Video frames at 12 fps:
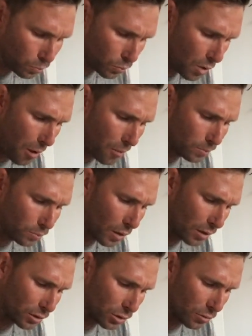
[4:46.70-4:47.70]
No,
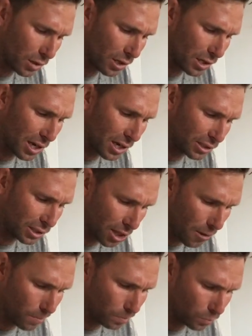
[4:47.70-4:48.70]
that's a really nice
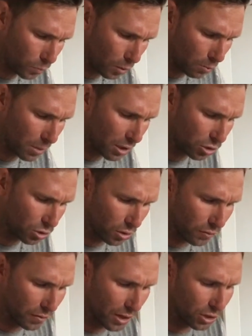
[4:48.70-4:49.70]
mixture
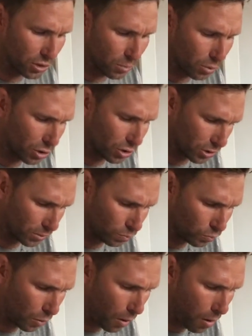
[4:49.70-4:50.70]
of vegetables and
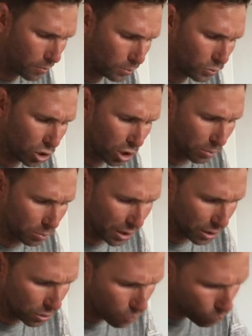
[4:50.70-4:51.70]

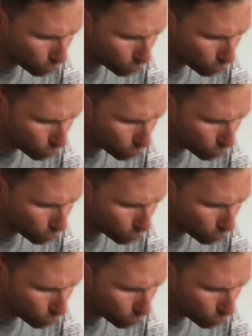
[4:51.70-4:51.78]
chickpeas.